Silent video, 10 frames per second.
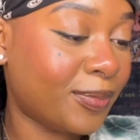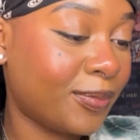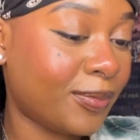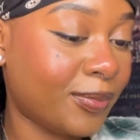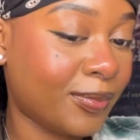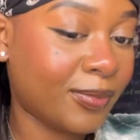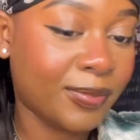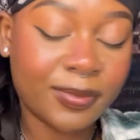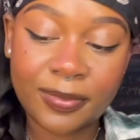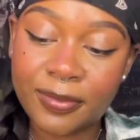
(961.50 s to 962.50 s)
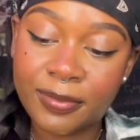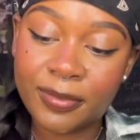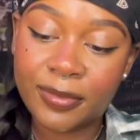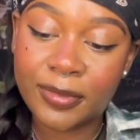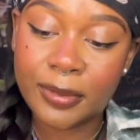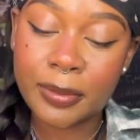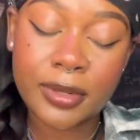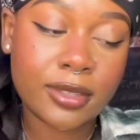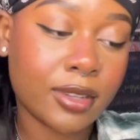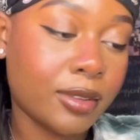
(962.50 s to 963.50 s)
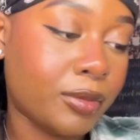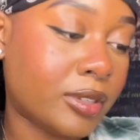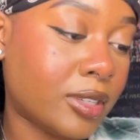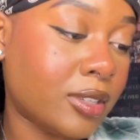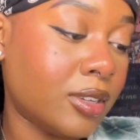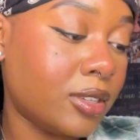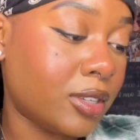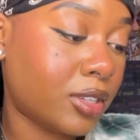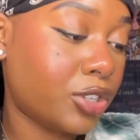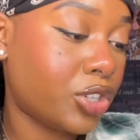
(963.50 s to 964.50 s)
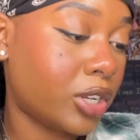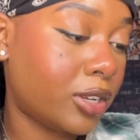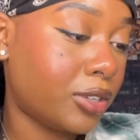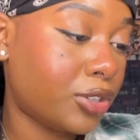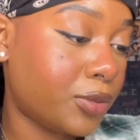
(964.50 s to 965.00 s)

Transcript: I think it's like resistance to this change.